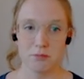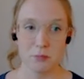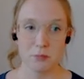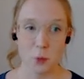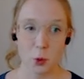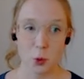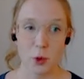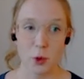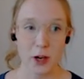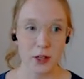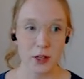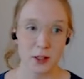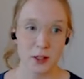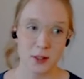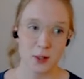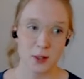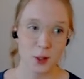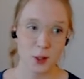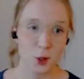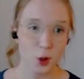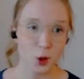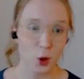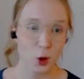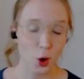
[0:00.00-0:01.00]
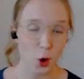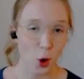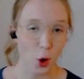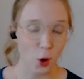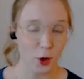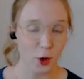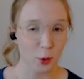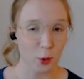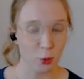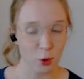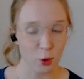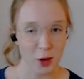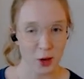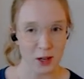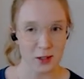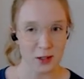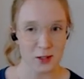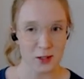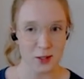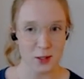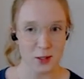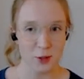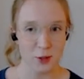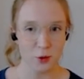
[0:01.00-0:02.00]
writing secure coding
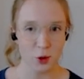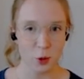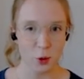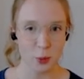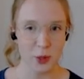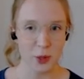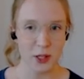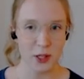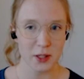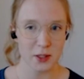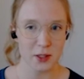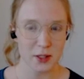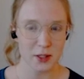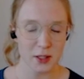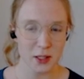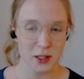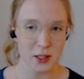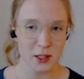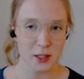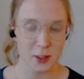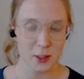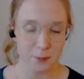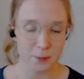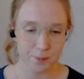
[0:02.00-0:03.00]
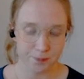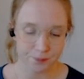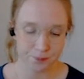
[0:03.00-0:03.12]
practices for PLCs,